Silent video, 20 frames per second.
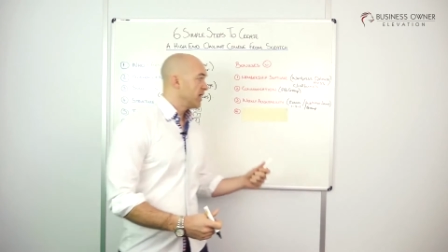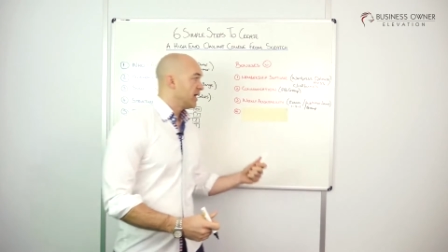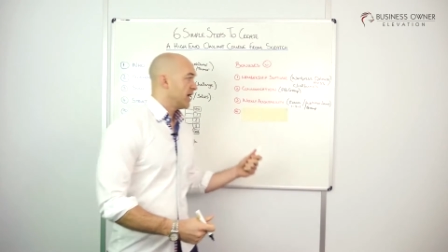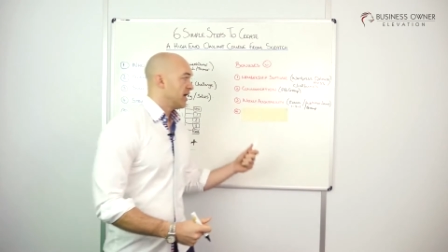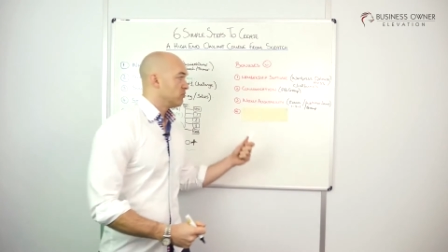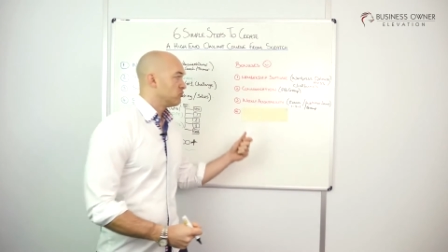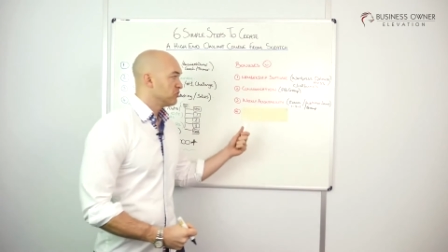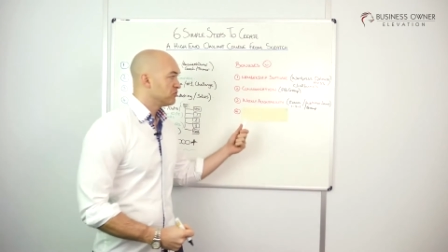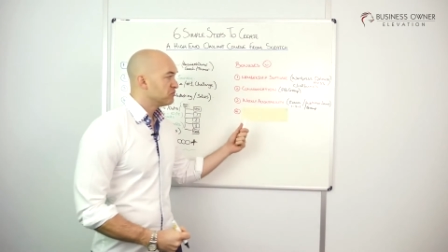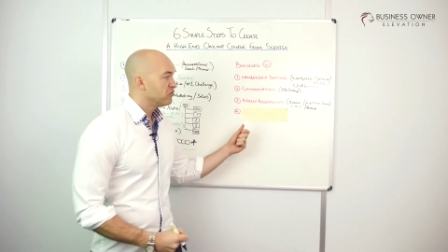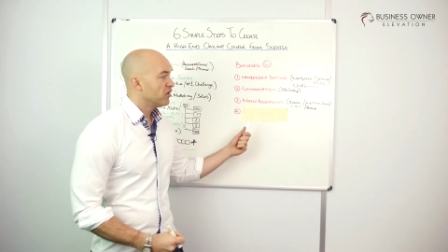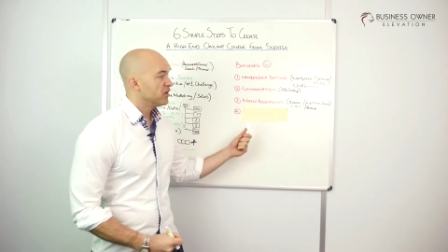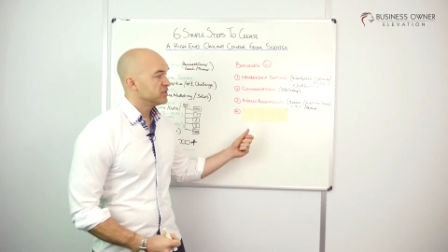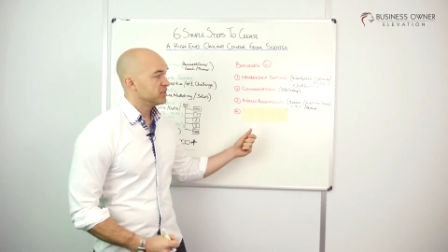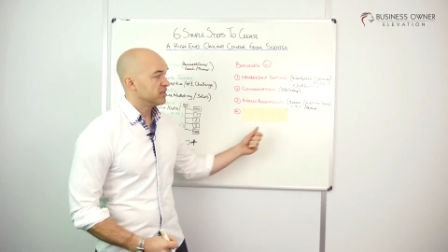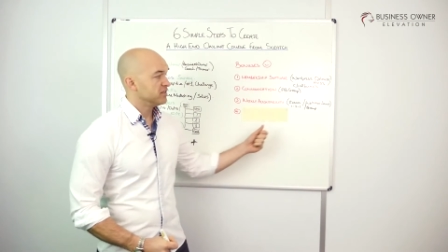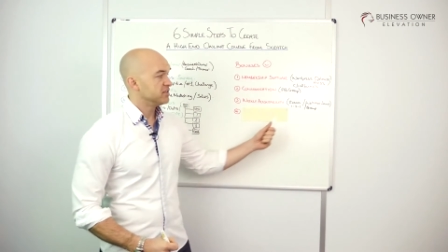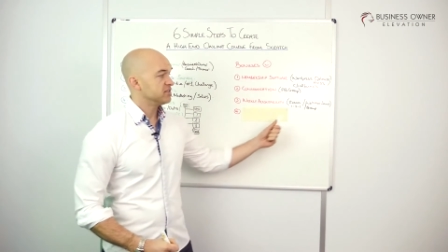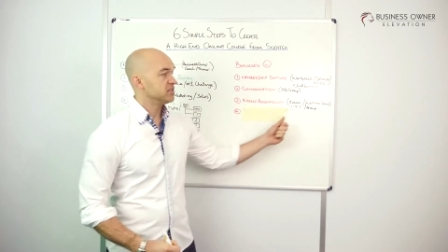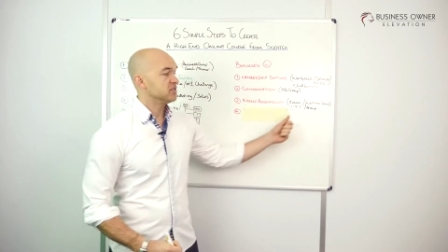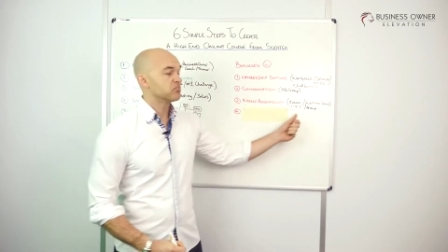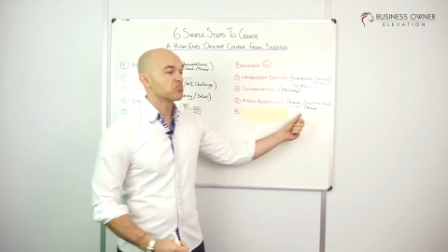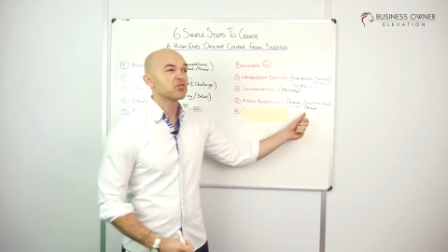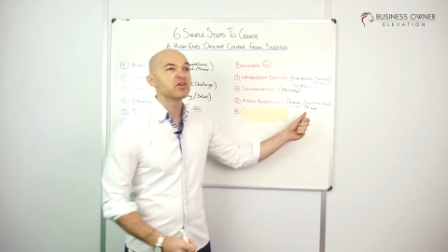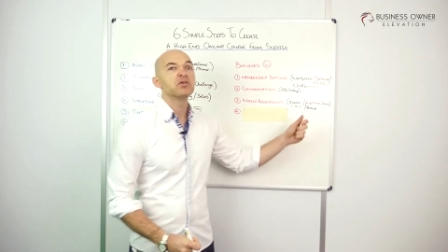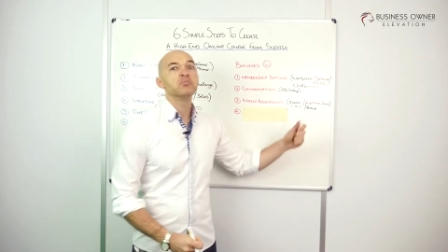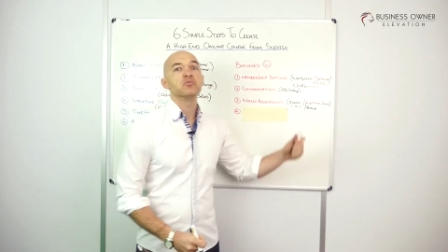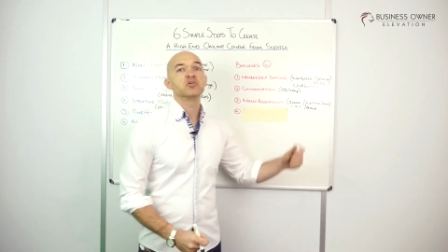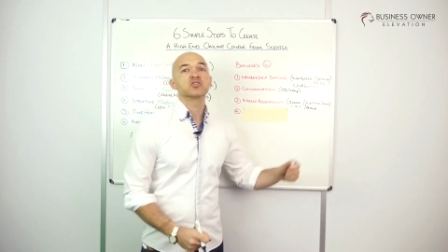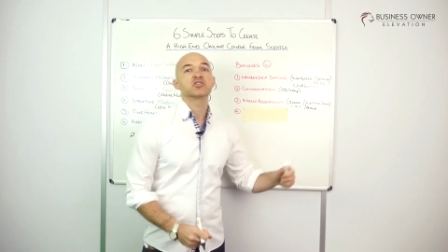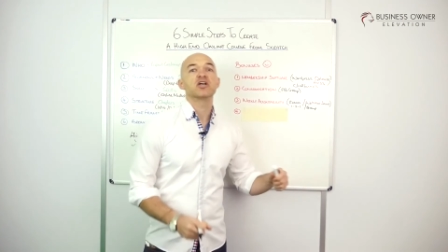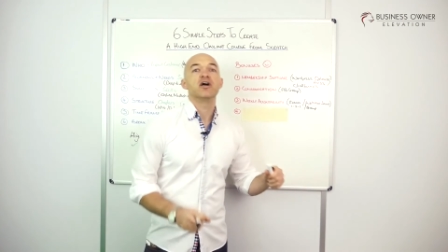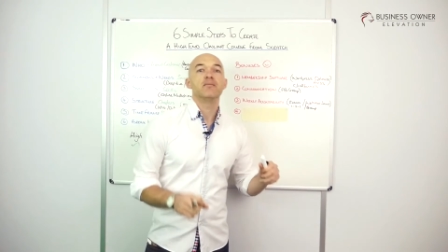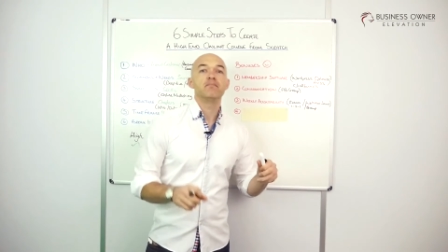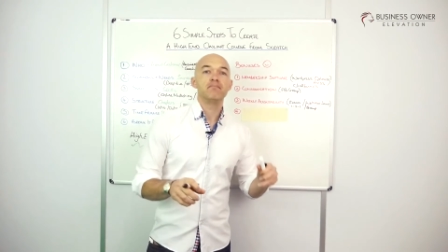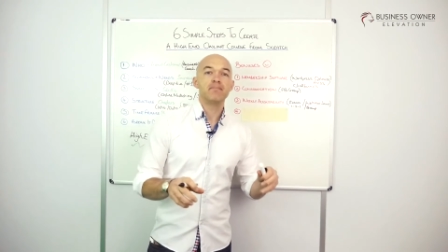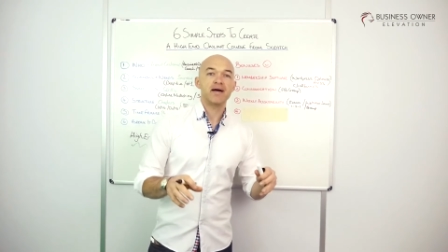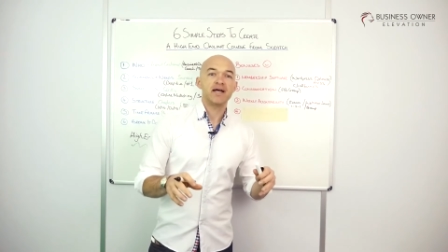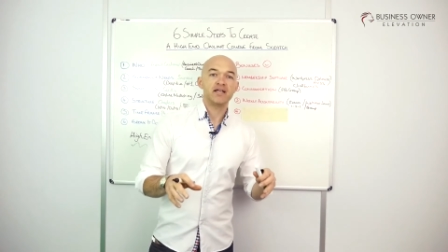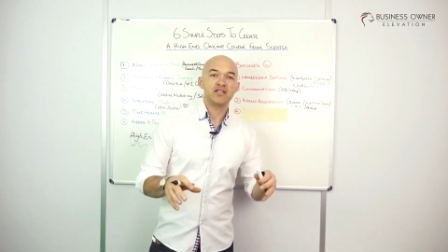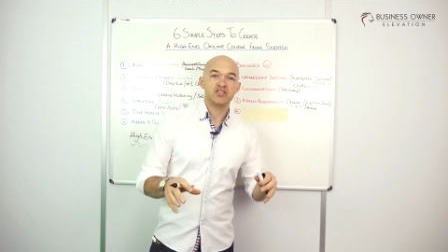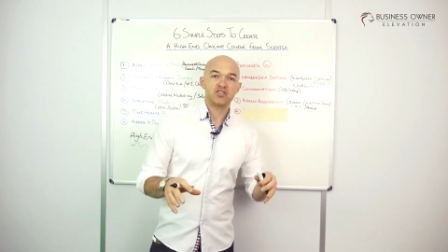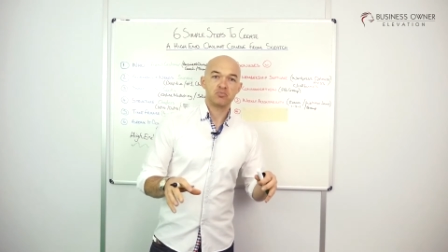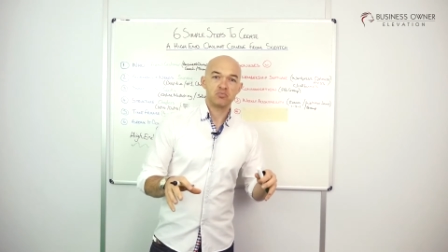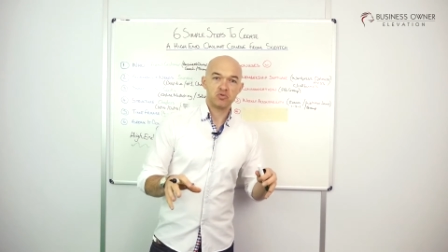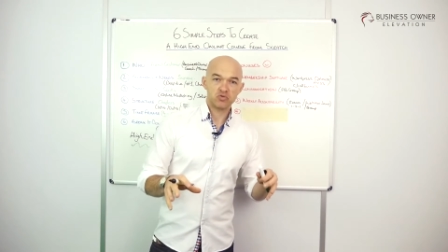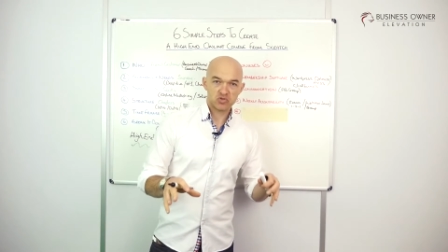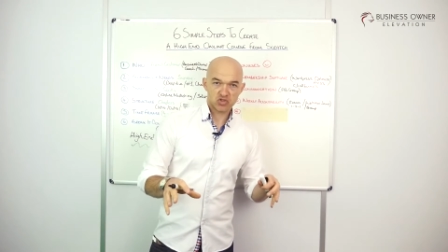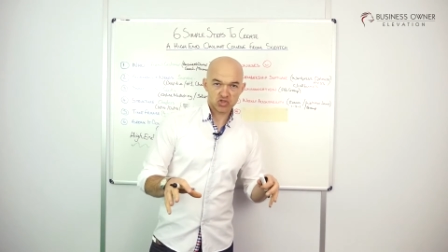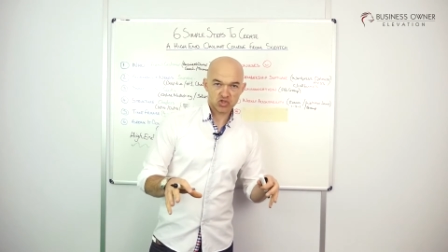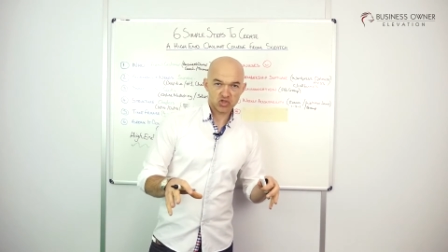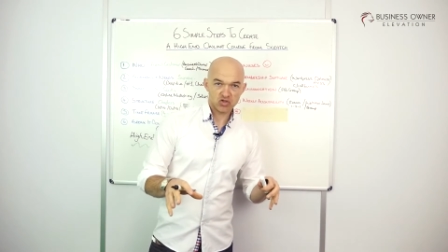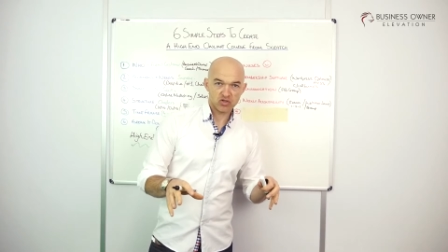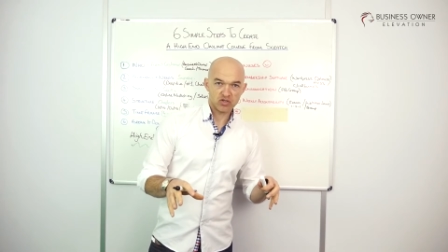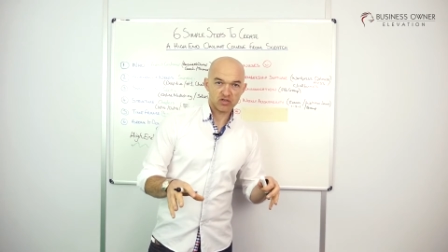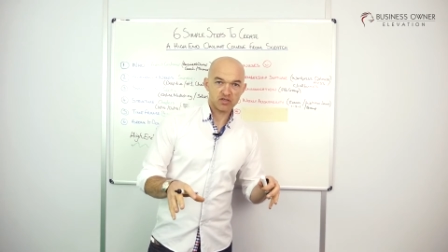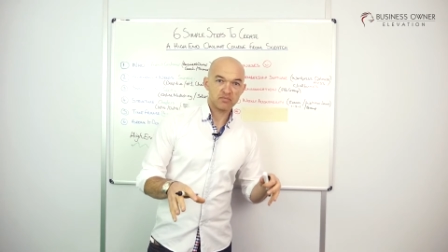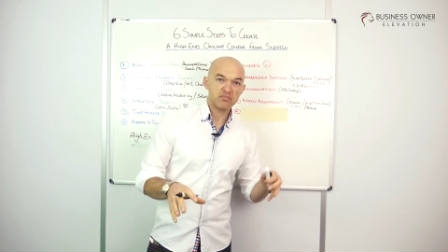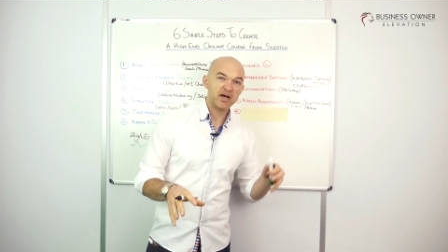And we find that this is pretty much a manageable chunk,